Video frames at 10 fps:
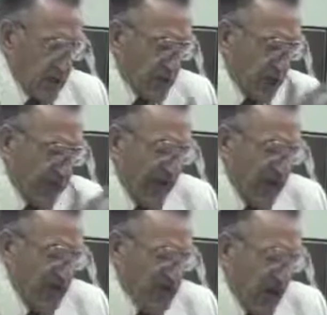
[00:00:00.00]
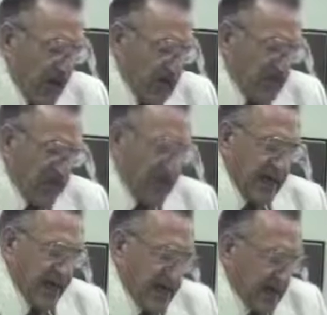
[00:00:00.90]
Though faith has always been
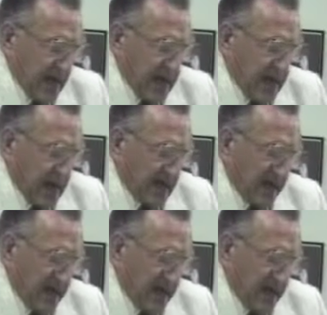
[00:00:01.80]
the element of the